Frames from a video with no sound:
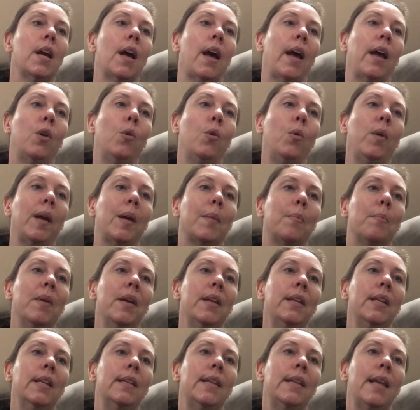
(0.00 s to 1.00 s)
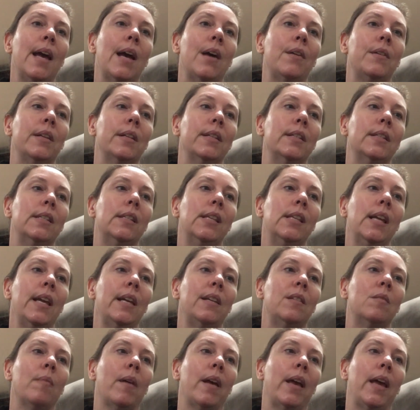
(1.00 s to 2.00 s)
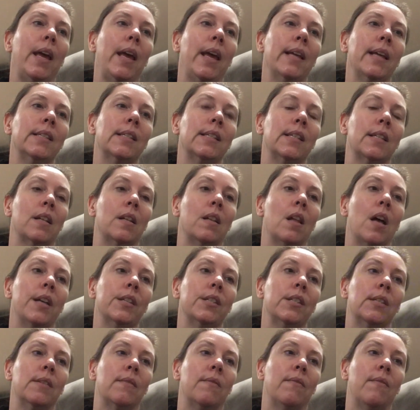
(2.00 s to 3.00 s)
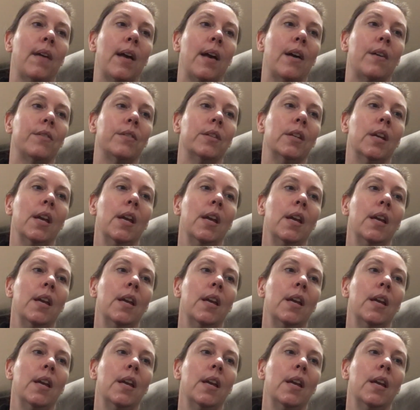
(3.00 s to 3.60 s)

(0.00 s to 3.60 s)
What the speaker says: I quick bended down and digged my hands in the lost and found.